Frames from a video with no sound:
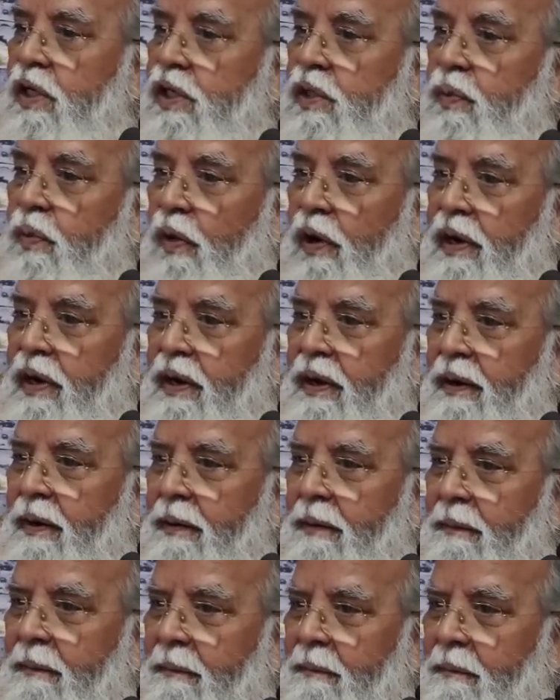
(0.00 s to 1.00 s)
to this point
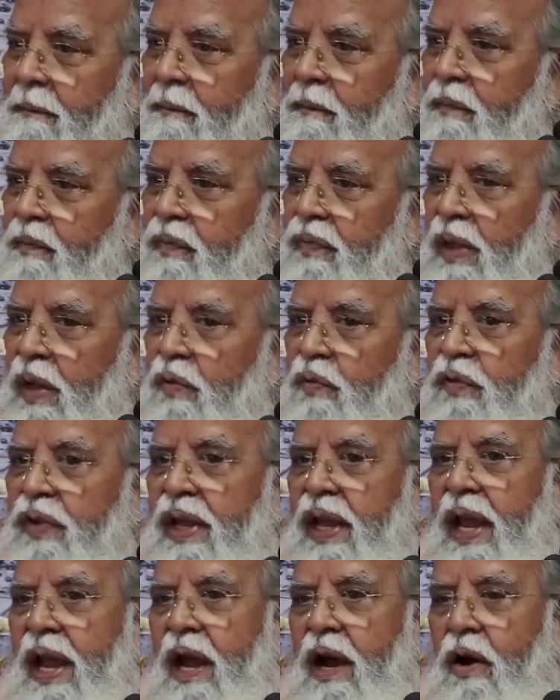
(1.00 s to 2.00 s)
that
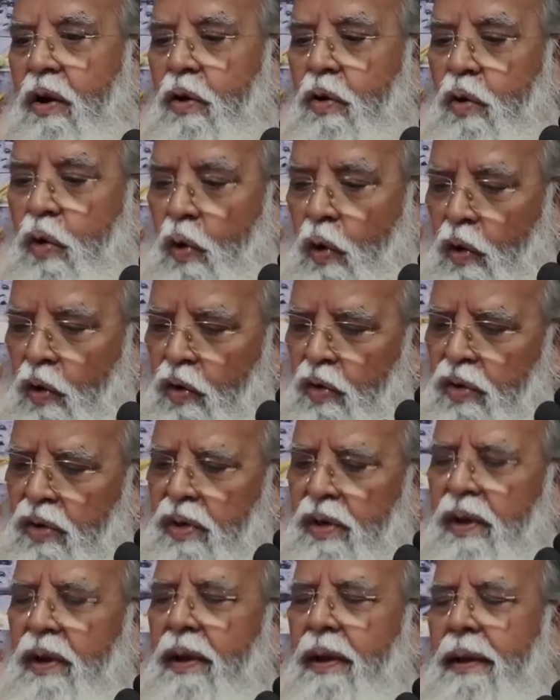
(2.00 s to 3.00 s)
we have
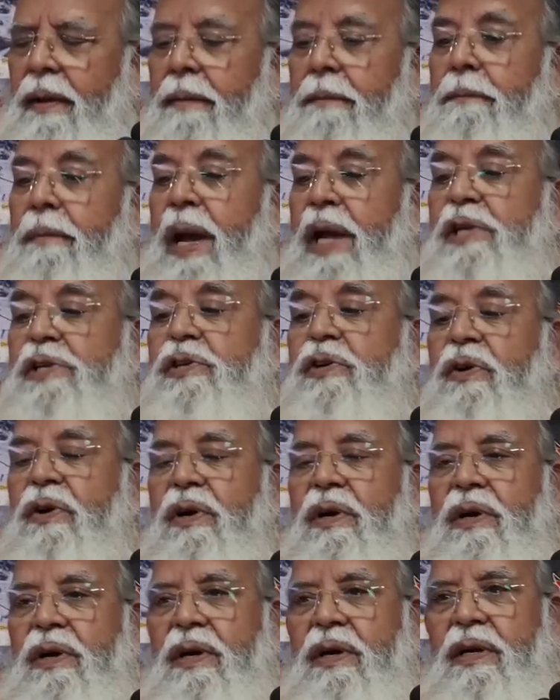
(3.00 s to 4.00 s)
grown,
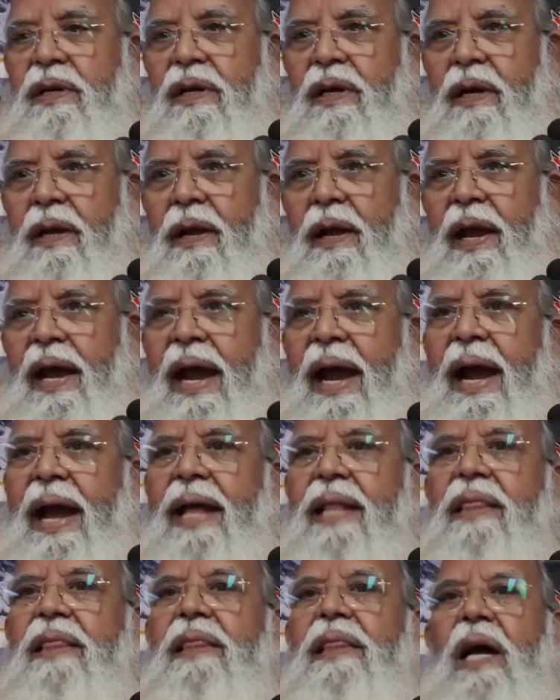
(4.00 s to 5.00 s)
matured,
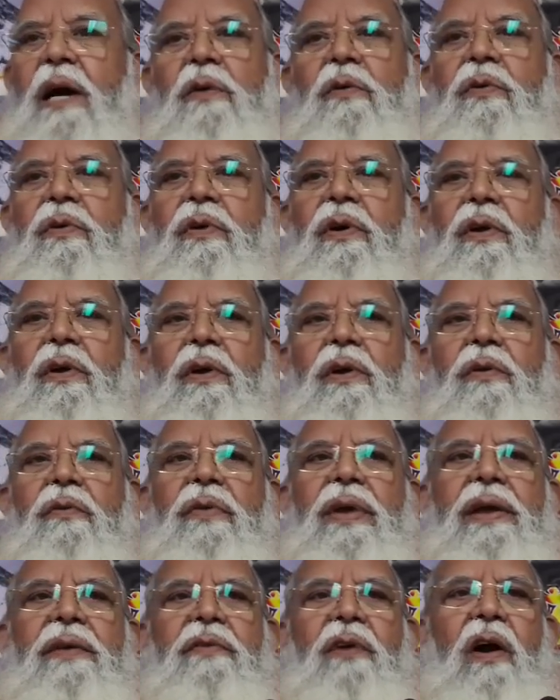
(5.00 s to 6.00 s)
and now
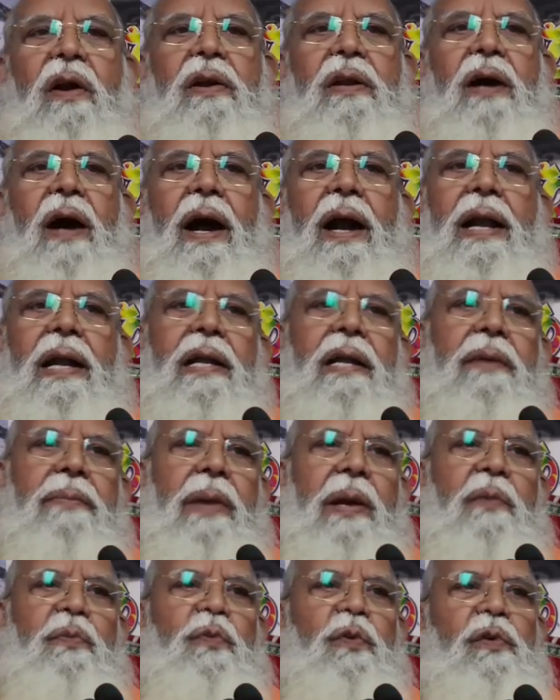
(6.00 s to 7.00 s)
we want the
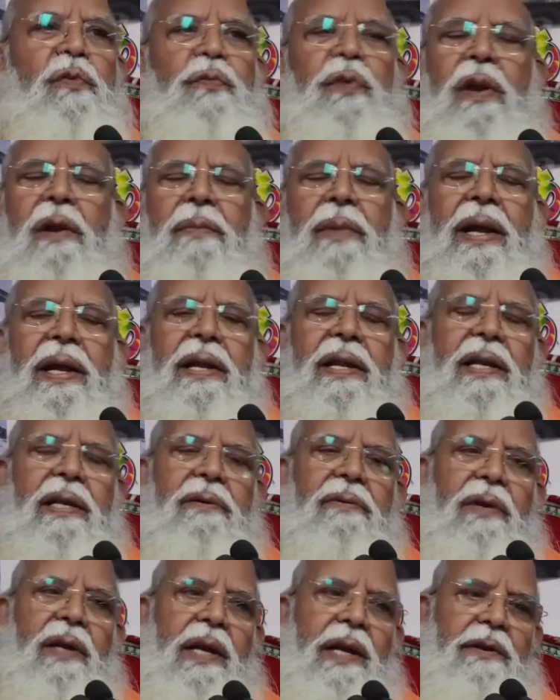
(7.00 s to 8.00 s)
ultimate fulfillment
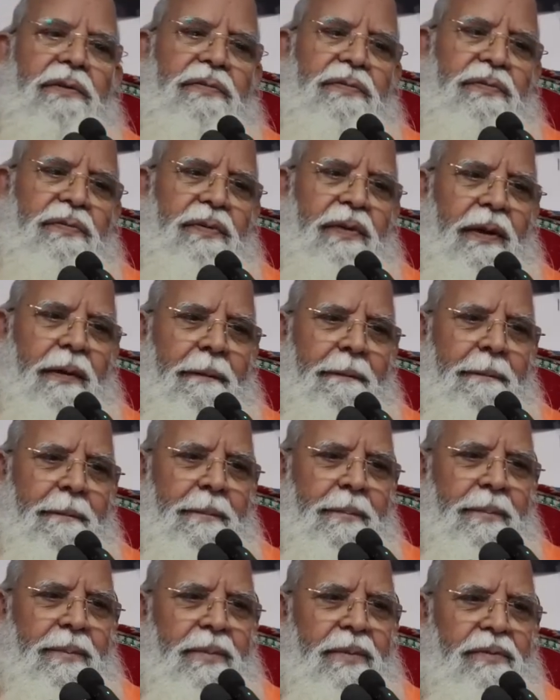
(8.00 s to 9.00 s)
in our life.
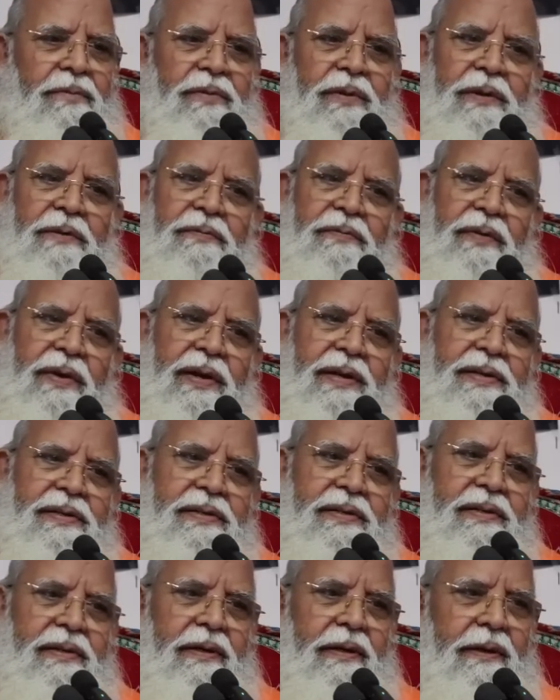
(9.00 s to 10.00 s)
See,
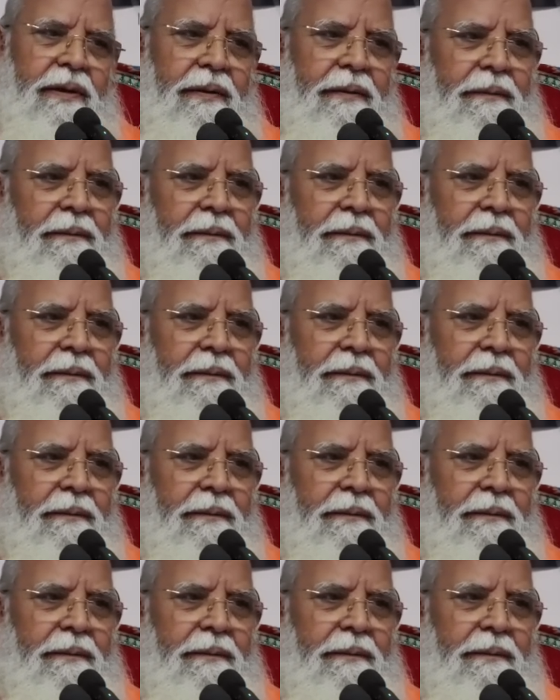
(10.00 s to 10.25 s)
friends,